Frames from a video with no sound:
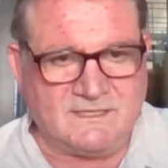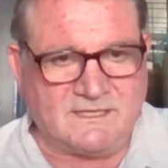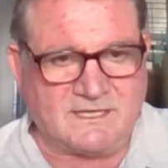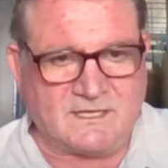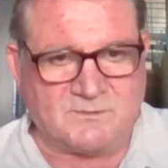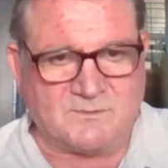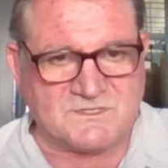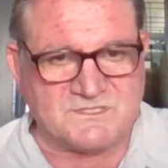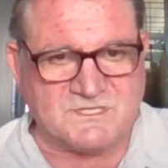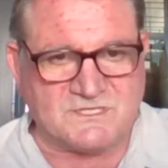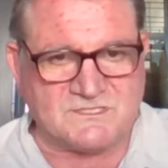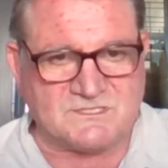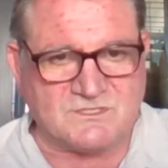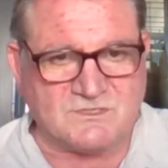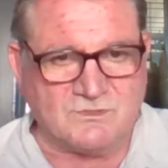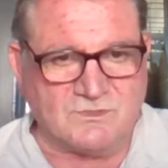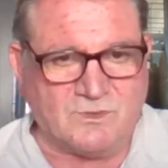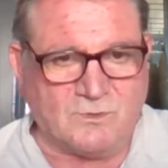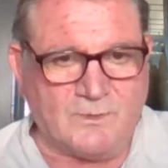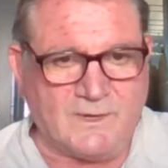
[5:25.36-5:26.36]
And it was
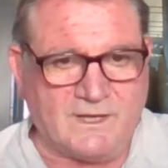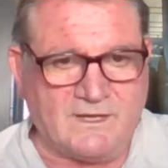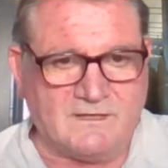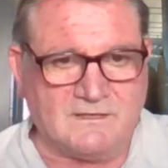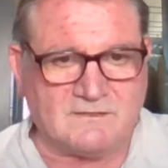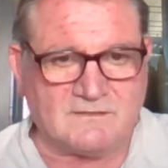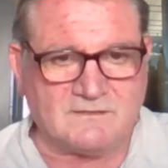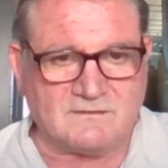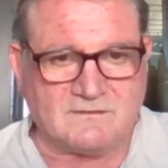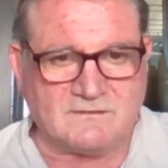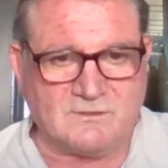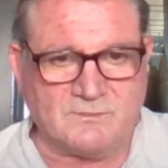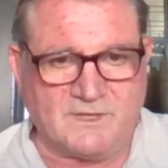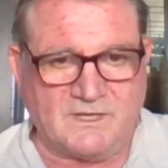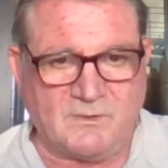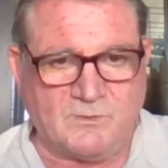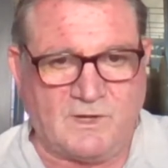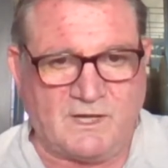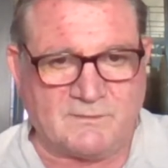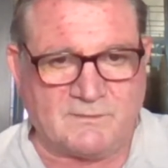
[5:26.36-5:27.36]
just too quick, too
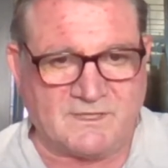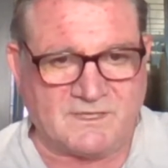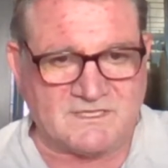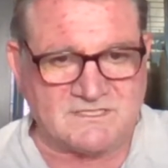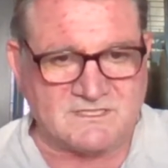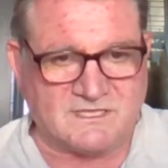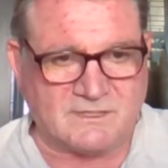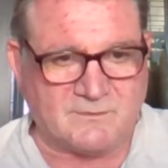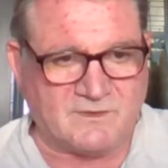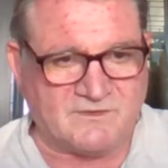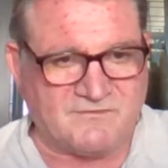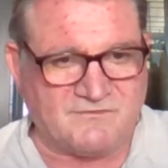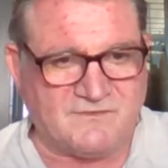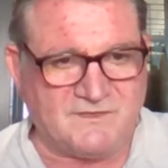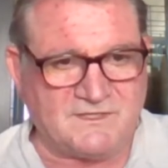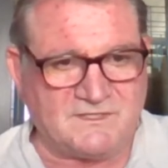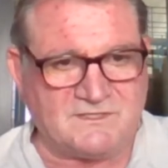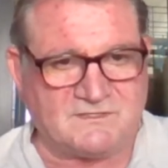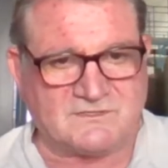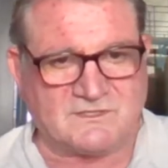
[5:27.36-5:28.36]
many winemakers under my
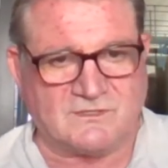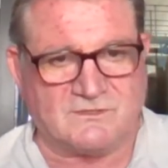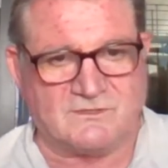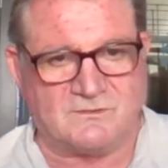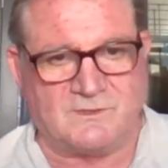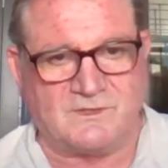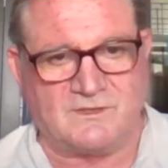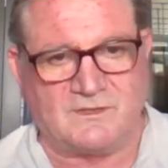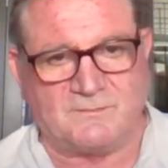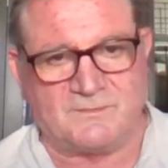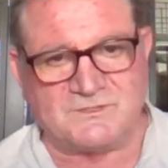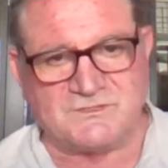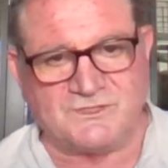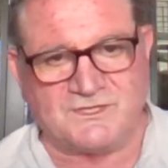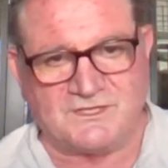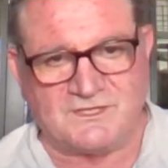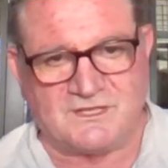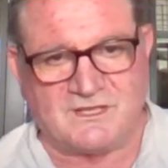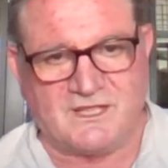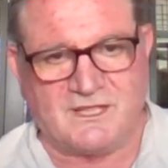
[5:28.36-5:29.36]
feet. So when the
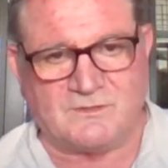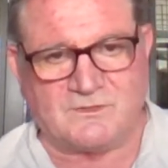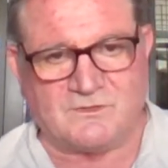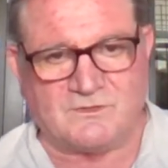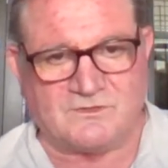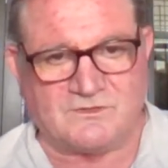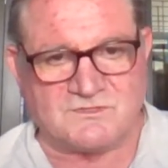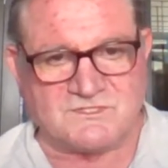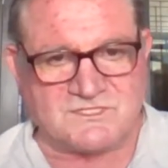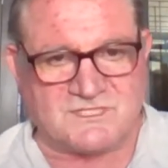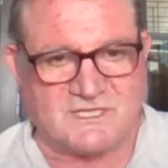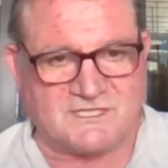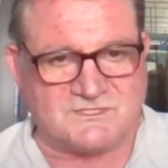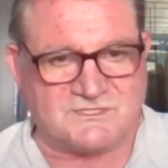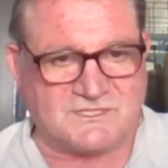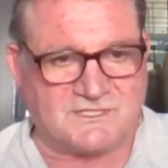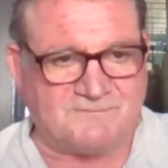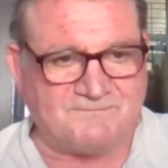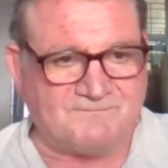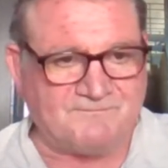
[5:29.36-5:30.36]
opportunity came at Groote Post,
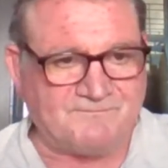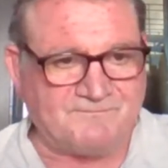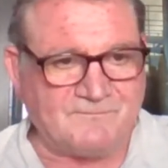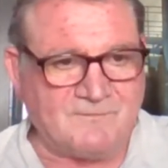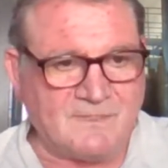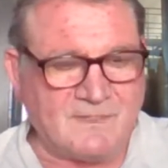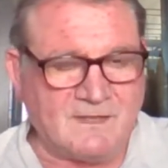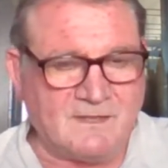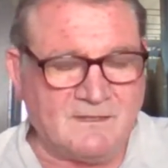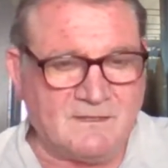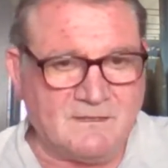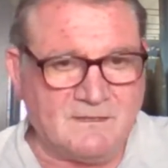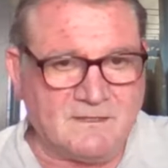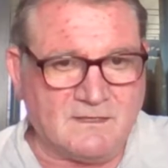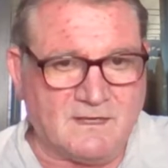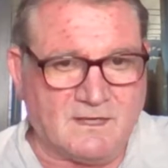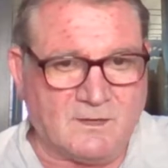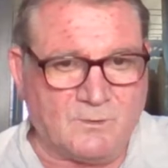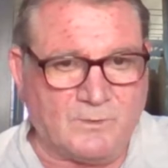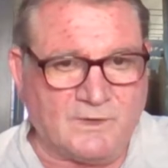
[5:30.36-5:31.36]

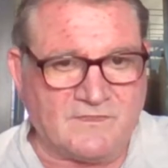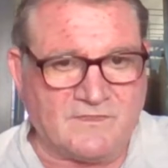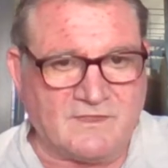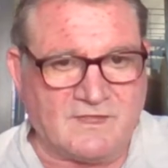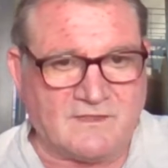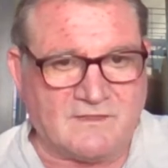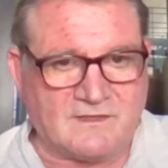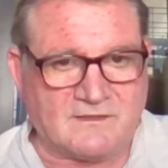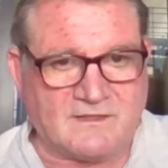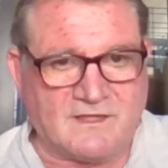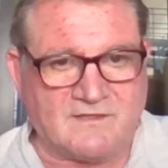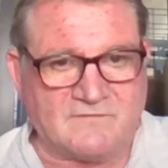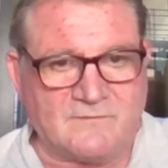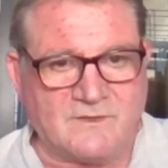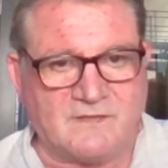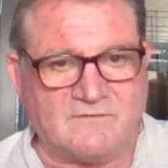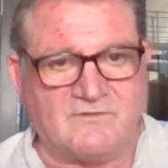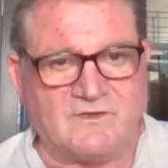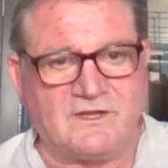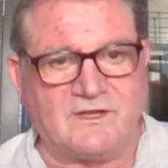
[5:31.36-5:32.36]
I went there. That gave
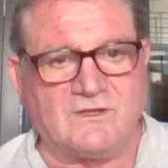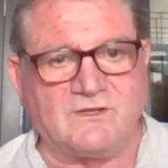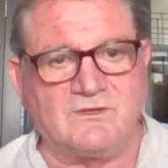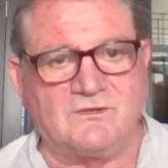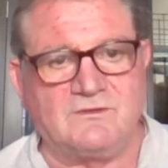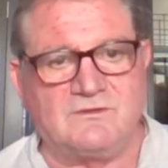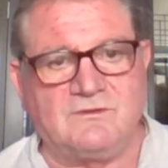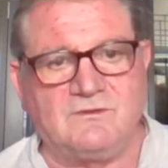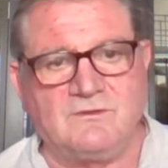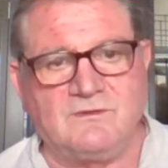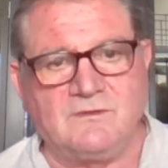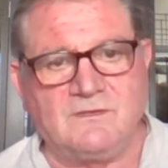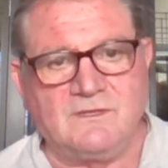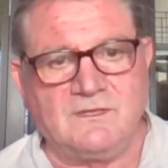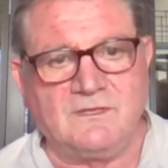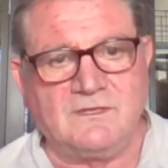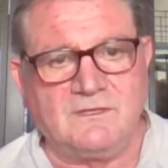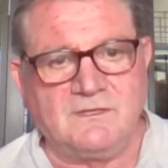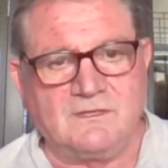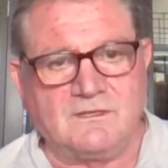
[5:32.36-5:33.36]
me a very good
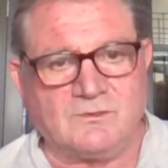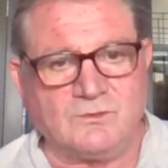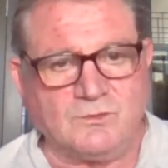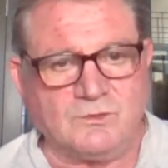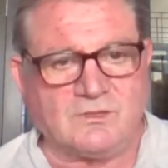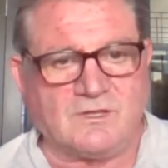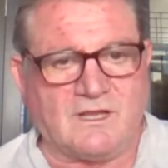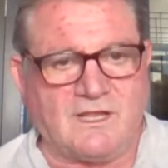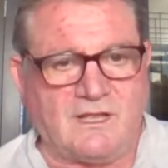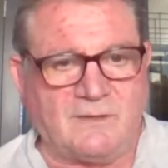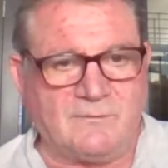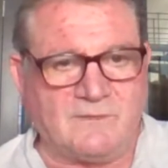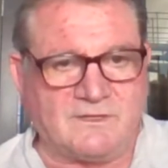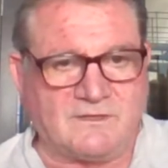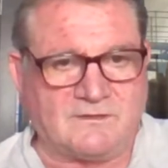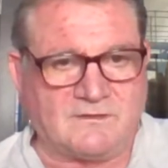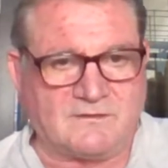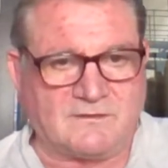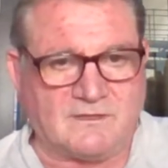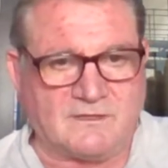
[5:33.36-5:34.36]
cool
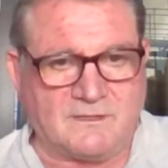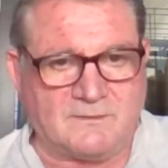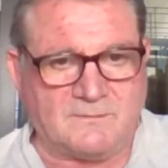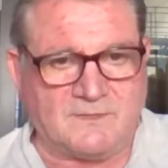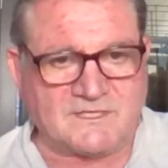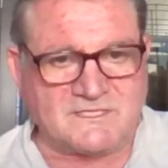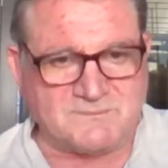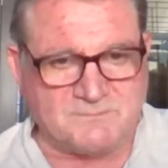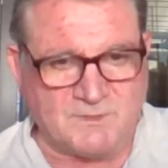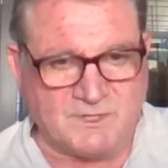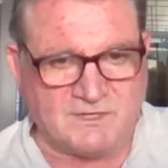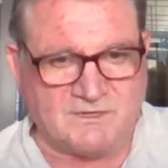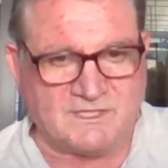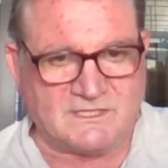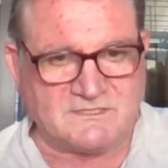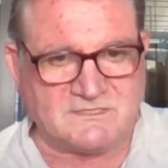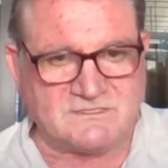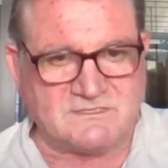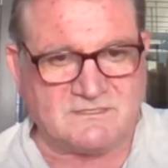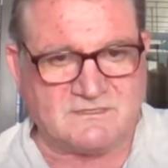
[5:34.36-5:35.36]
climate
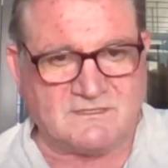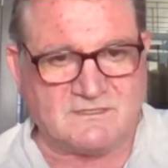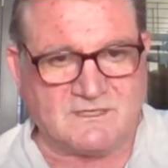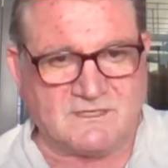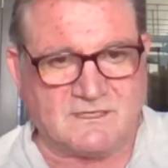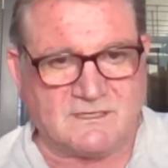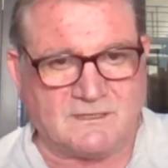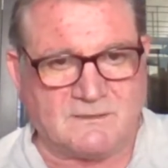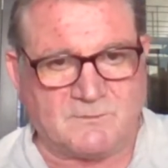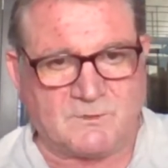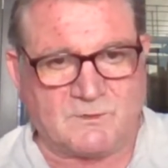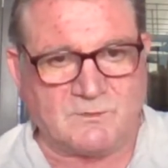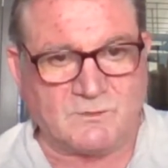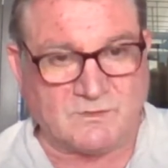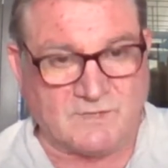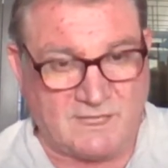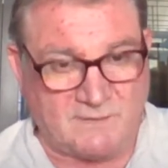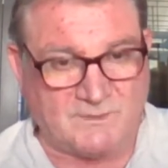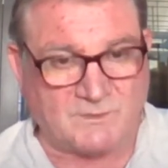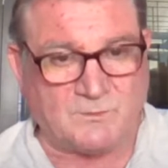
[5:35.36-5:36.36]
experience.
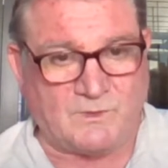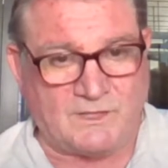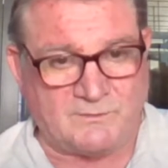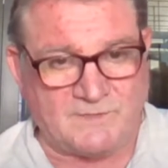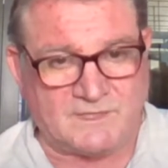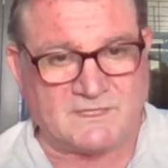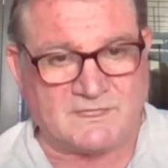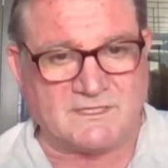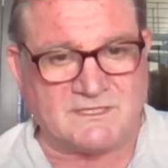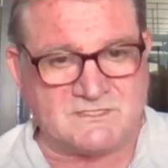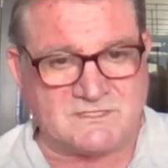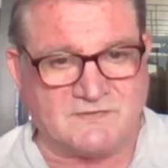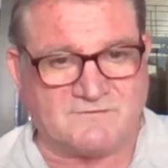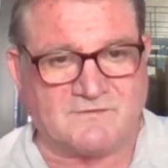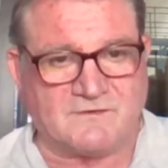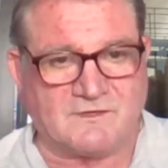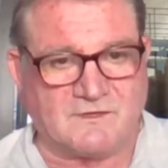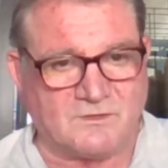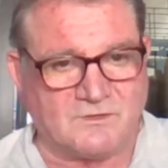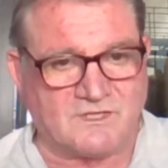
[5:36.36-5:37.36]
Cool climate winemaking is
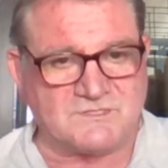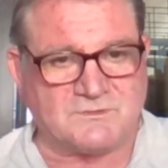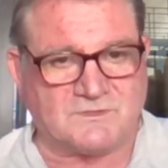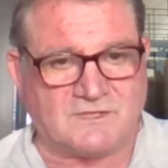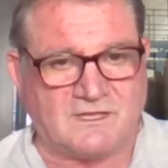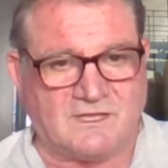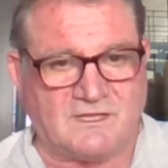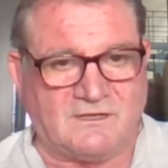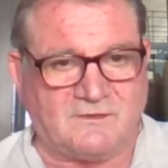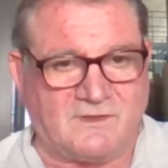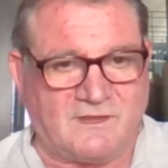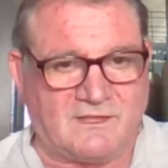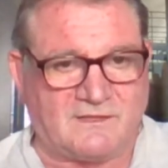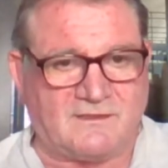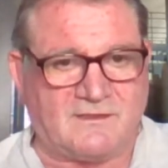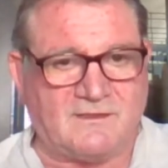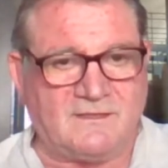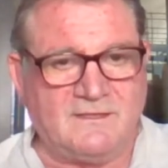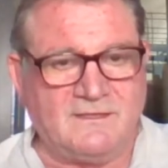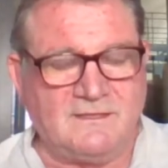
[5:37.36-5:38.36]
different. Lucas will tell you that.